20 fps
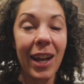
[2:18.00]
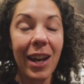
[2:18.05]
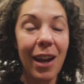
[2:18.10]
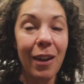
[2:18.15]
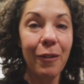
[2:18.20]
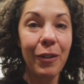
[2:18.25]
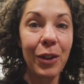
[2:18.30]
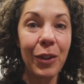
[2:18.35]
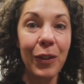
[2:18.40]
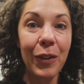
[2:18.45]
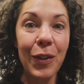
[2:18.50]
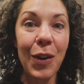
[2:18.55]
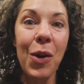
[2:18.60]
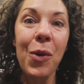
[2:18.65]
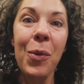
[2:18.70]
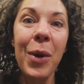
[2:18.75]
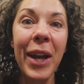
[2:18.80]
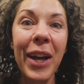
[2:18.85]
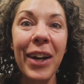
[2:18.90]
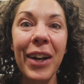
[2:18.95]
And I feel
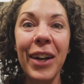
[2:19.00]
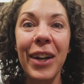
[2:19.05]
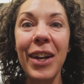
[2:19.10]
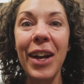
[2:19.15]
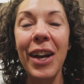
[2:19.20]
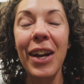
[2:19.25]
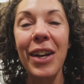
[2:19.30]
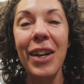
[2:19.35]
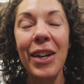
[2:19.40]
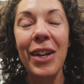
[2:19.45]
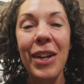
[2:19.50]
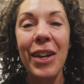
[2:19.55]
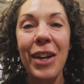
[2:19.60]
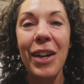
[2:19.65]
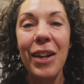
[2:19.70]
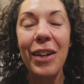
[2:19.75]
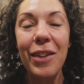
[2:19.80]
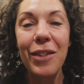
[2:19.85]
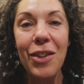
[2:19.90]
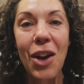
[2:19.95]
so weird
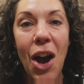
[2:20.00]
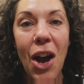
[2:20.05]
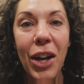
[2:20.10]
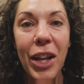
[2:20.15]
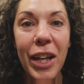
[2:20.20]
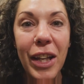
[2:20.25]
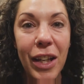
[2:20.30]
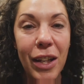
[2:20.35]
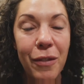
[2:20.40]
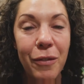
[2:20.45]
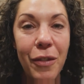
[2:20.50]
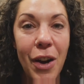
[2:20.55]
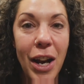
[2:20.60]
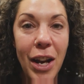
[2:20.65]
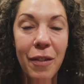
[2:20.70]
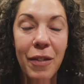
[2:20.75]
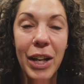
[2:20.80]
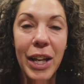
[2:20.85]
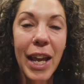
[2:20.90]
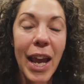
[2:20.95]
talking in
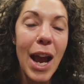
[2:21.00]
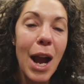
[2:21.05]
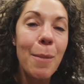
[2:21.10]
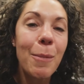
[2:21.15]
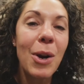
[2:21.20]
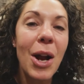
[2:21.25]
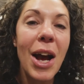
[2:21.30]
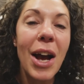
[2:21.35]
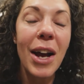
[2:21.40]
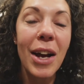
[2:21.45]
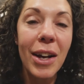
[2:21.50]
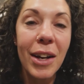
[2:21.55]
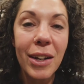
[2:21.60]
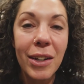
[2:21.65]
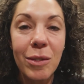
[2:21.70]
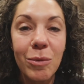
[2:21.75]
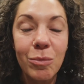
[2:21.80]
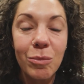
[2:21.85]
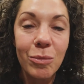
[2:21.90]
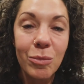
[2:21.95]
front of a camera
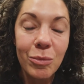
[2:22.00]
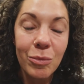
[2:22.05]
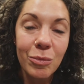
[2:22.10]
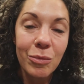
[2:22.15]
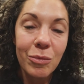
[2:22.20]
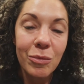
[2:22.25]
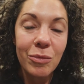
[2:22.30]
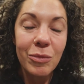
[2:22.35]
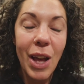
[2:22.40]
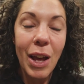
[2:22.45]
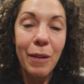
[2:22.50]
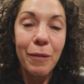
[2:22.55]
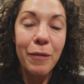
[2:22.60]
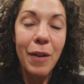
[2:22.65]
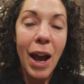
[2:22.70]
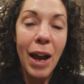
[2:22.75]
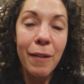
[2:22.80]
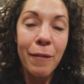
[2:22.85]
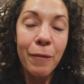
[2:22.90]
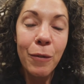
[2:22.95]

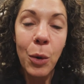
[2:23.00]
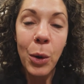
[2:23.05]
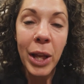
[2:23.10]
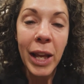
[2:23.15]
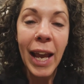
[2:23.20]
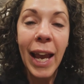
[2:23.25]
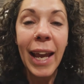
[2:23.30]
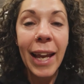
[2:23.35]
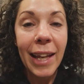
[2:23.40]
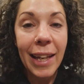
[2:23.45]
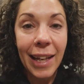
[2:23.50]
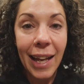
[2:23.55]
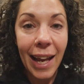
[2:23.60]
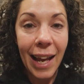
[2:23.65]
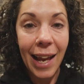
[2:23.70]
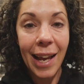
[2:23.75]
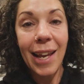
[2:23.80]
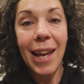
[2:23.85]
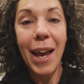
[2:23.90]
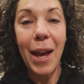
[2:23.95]
at 5:48
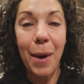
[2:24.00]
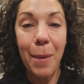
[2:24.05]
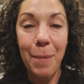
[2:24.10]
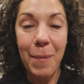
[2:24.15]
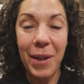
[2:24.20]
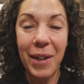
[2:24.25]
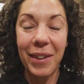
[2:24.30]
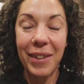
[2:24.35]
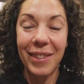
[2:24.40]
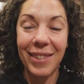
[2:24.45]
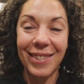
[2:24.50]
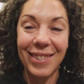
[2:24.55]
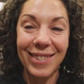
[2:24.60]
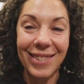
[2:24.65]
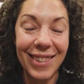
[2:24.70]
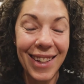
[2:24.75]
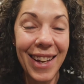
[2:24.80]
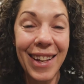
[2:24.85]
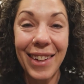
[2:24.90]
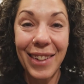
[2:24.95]
a.m.
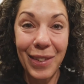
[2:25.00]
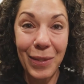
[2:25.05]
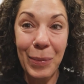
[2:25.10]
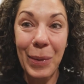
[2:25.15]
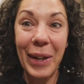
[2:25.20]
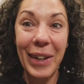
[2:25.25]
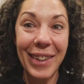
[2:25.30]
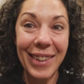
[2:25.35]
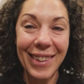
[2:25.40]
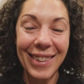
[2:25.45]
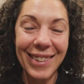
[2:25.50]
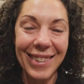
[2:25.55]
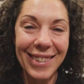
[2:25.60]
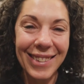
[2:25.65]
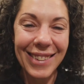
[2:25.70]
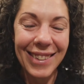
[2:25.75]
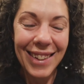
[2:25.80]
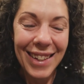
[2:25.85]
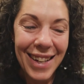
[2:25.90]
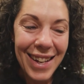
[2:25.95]
It is weird.
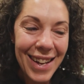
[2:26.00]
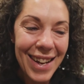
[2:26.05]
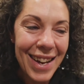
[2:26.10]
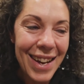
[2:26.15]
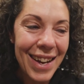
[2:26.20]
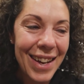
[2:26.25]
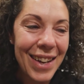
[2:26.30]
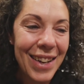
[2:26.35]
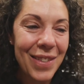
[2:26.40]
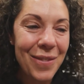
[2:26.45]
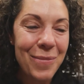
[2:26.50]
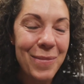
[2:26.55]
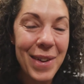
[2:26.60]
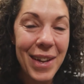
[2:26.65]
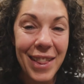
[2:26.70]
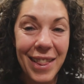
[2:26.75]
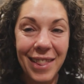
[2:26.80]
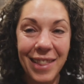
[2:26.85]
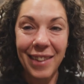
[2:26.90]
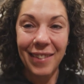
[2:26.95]

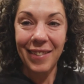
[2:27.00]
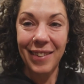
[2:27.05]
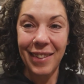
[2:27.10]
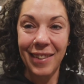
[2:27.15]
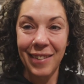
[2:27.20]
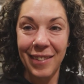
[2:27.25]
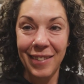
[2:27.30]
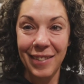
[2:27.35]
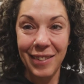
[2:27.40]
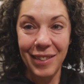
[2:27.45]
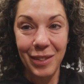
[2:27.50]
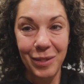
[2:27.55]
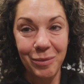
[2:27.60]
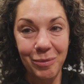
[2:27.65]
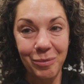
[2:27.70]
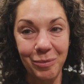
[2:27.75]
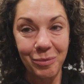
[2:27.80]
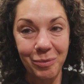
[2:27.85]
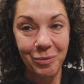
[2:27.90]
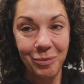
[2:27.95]
This is
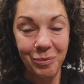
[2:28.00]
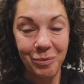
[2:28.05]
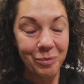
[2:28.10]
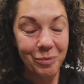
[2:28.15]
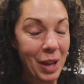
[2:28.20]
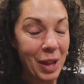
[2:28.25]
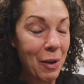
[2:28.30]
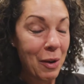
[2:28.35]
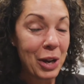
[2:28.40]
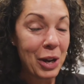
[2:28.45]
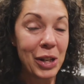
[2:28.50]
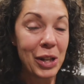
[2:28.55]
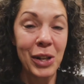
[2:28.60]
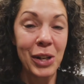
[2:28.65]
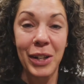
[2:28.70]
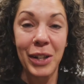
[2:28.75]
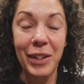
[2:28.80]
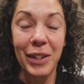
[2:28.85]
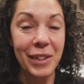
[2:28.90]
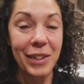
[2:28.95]
how I
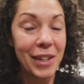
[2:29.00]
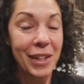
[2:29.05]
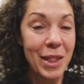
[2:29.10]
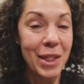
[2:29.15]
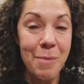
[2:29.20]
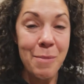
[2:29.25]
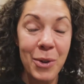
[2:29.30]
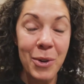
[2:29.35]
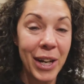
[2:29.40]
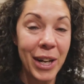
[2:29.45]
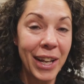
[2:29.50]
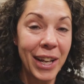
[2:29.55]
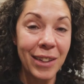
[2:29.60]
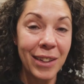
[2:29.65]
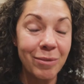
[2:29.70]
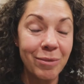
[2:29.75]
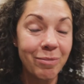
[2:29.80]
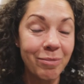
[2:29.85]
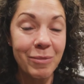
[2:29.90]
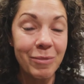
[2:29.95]
look in the
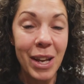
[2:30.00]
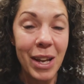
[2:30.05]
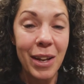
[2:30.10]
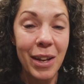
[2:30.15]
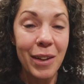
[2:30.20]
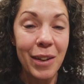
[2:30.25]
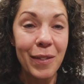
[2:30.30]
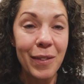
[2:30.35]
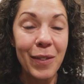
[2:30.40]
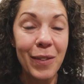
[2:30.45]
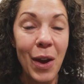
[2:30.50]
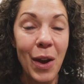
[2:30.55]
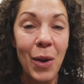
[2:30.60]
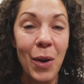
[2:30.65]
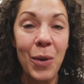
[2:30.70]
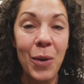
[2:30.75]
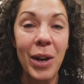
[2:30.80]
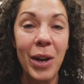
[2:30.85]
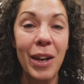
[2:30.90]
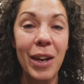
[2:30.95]
morning.
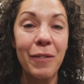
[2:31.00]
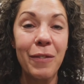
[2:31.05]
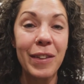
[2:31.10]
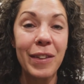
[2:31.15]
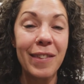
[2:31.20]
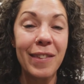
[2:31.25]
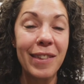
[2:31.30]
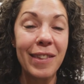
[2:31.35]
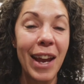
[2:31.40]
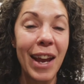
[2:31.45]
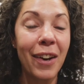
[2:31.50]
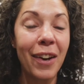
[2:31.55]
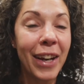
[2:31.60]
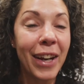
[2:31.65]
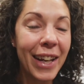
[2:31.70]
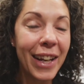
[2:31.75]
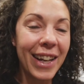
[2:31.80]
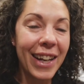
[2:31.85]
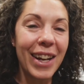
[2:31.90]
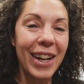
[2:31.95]
So if it's
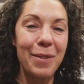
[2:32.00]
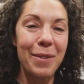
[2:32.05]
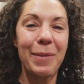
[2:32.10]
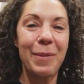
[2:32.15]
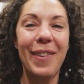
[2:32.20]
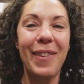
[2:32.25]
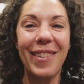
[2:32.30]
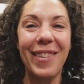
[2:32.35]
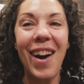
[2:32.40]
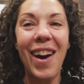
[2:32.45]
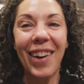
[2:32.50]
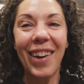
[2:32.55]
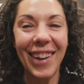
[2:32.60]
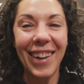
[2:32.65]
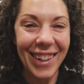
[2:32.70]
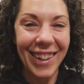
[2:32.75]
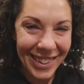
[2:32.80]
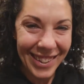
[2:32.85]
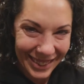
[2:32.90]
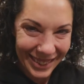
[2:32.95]
scary,
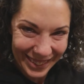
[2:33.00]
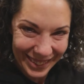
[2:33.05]
sorry.